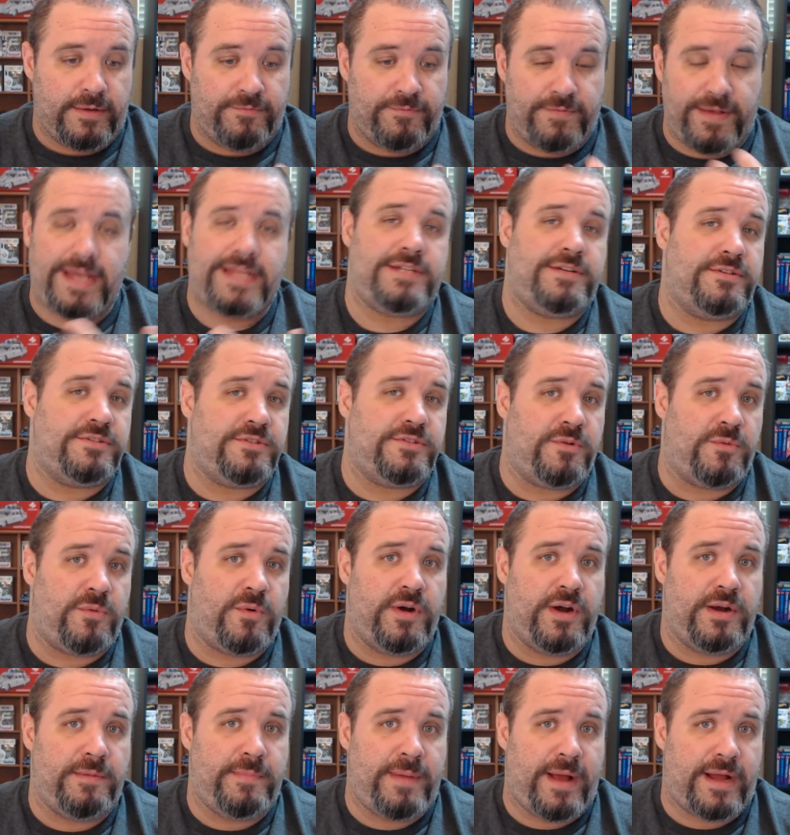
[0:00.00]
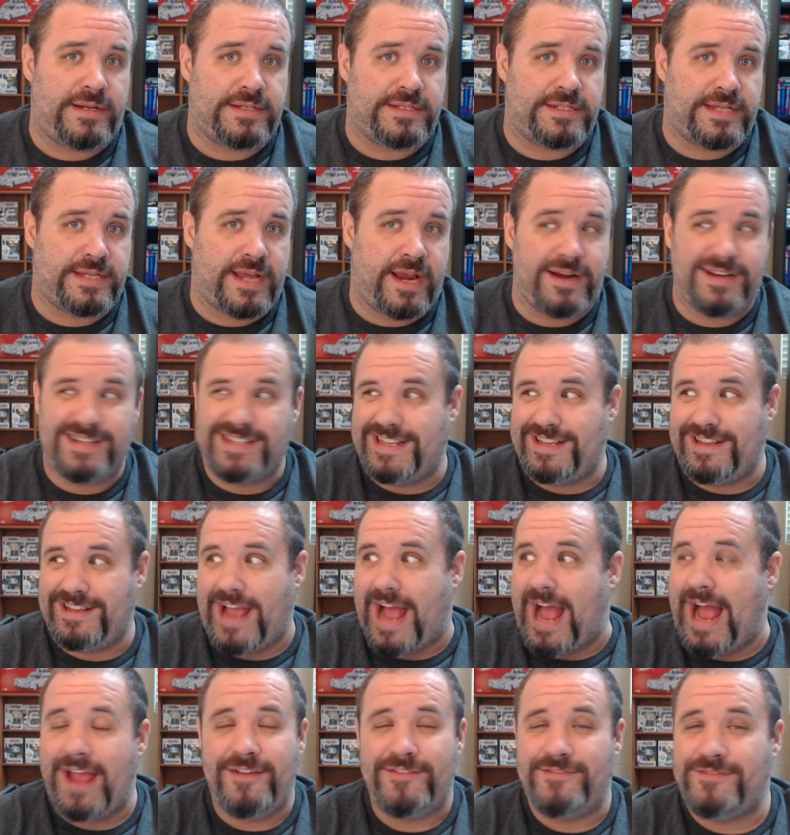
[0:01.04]
Investors are worried about the
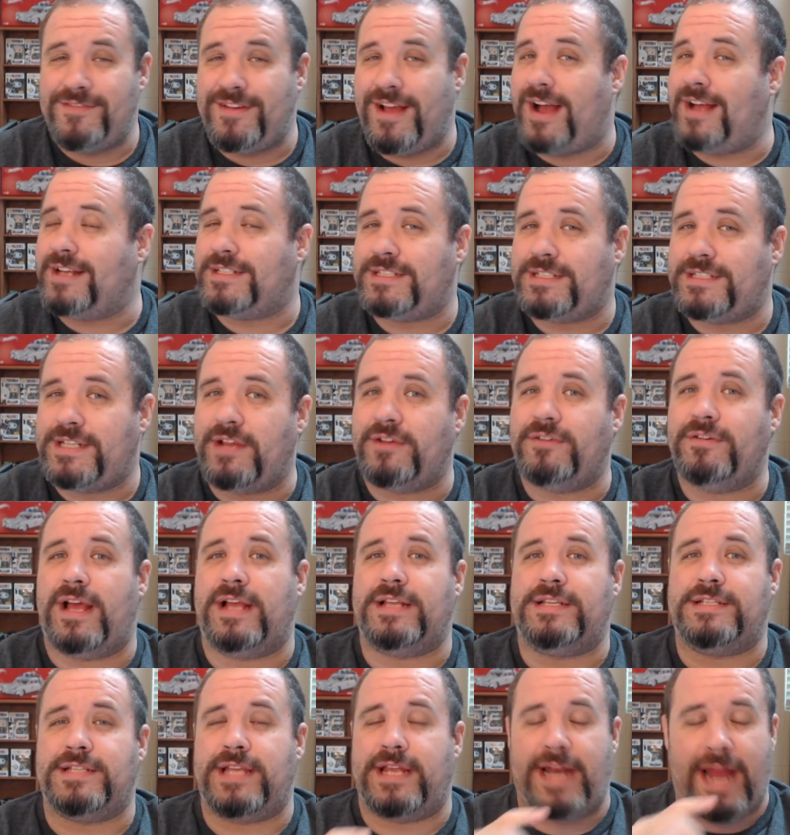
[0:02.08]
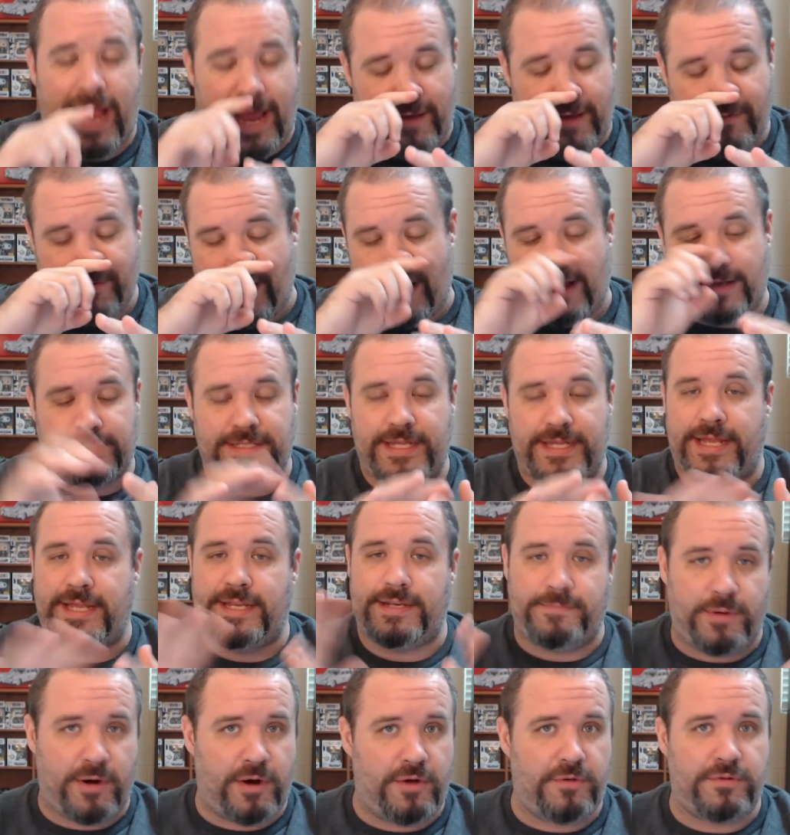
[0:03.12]
scarcity. I have now
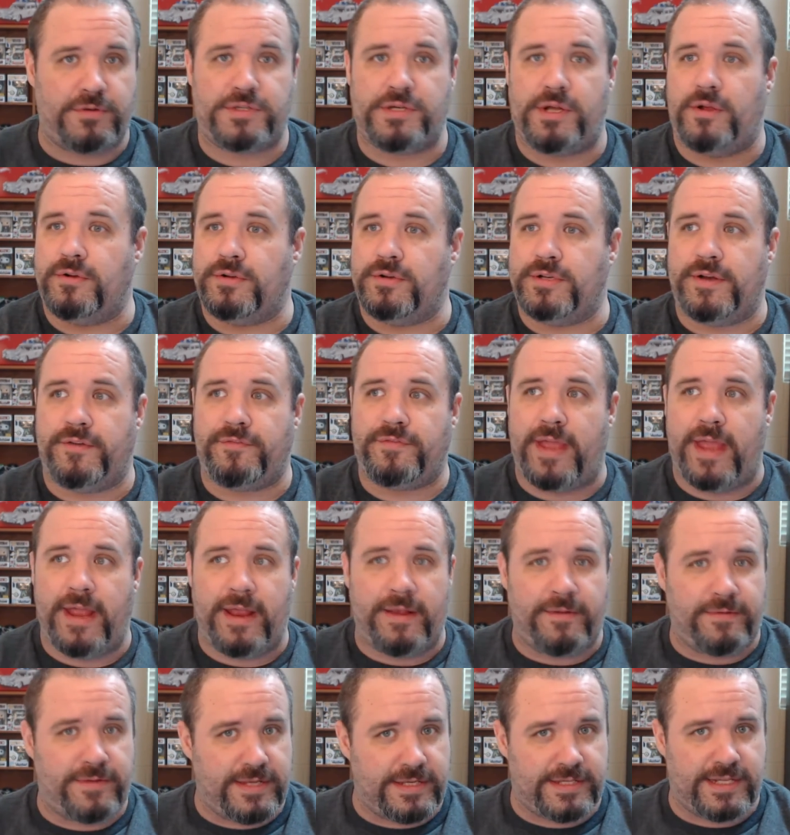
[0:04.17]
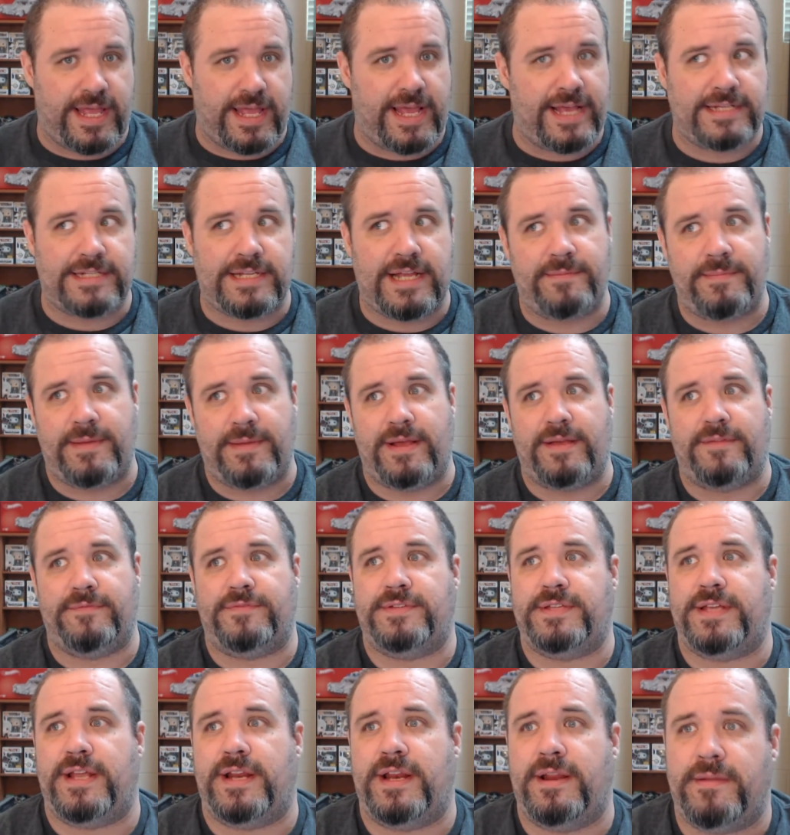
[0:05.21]
seen Pro Controllers of things since the last time
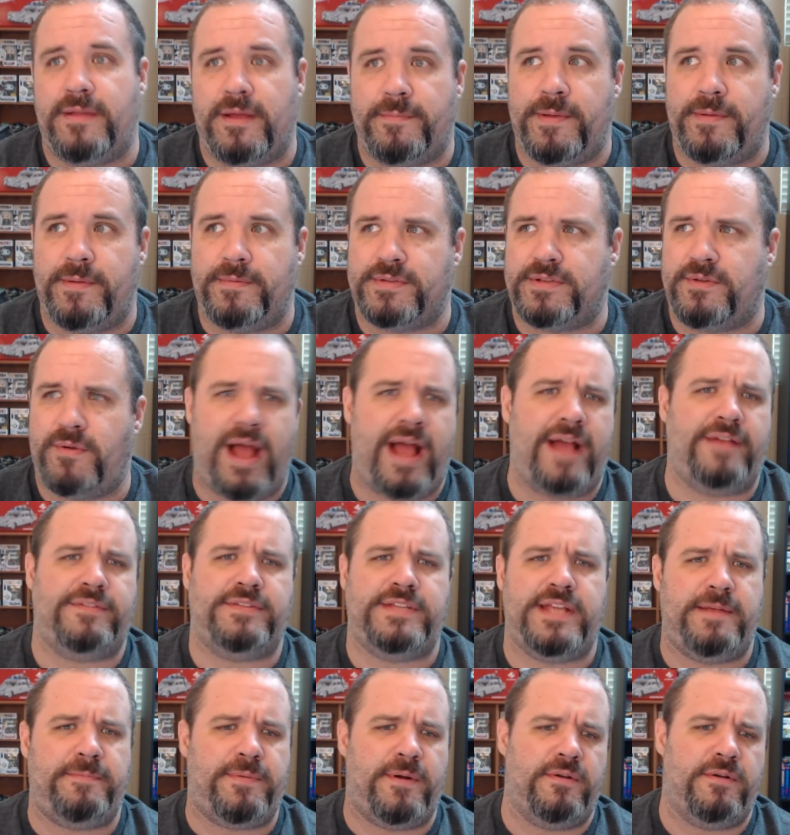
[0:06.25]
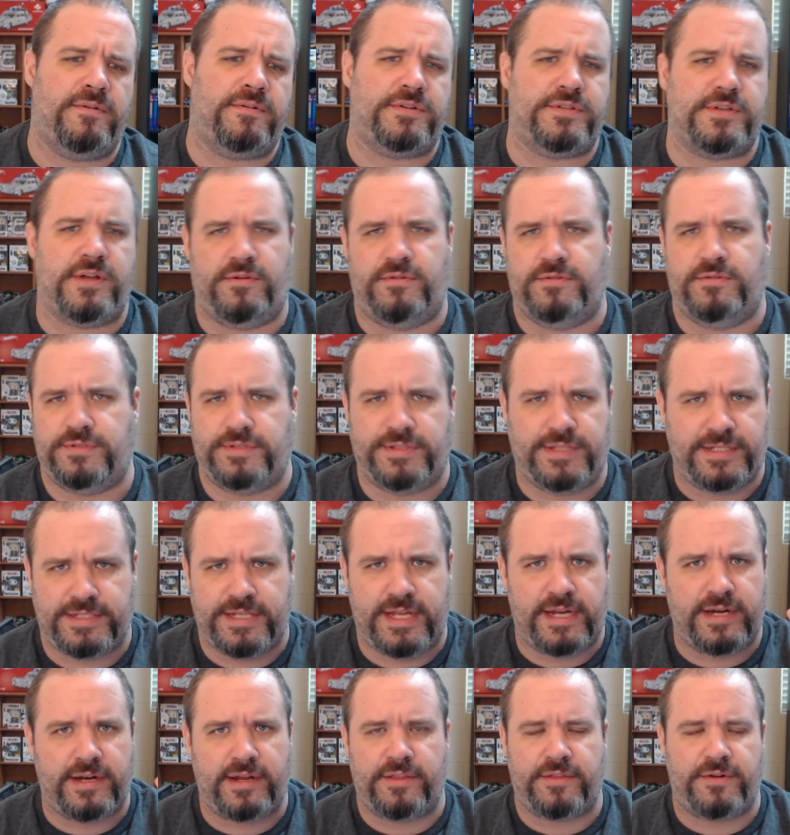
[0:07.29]
I've said it, and all people say, well, I see Pro Controllers and this,
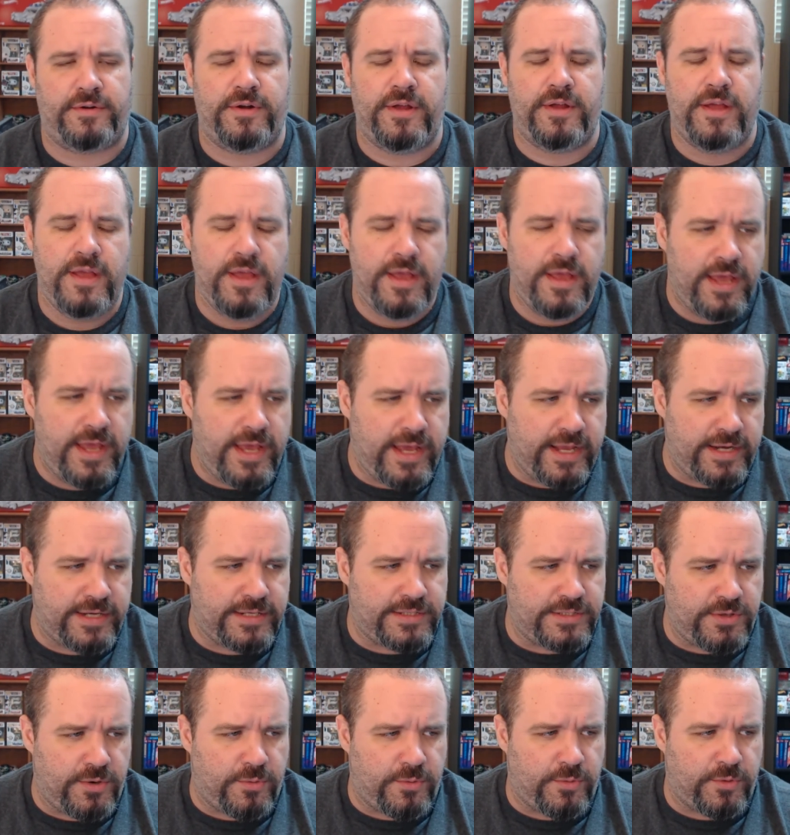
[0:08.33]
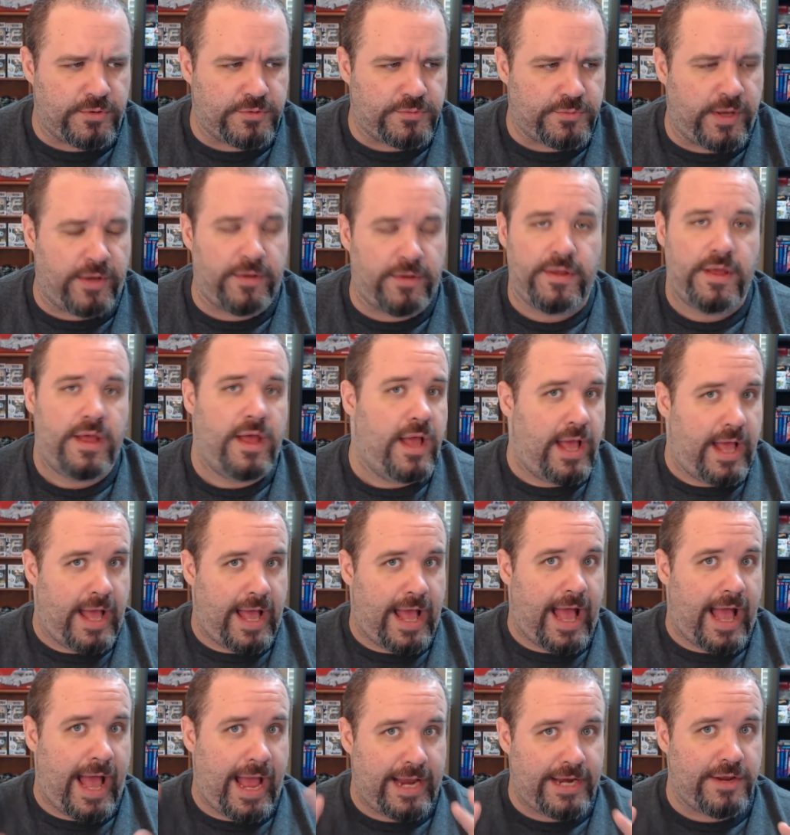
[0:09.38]
that, and other in the stores. Well,
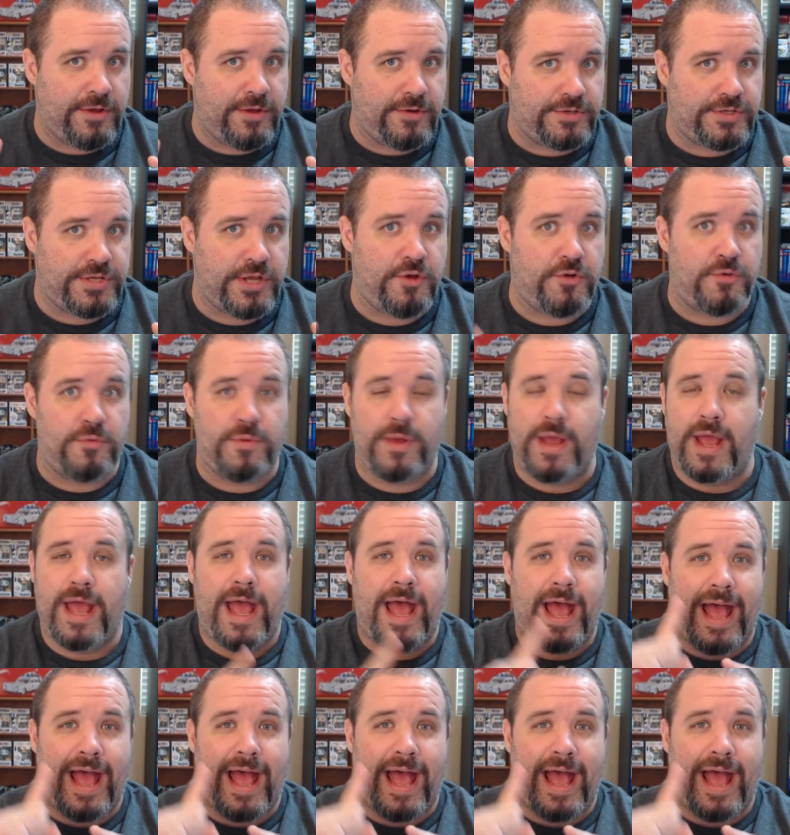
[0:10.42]
I do too.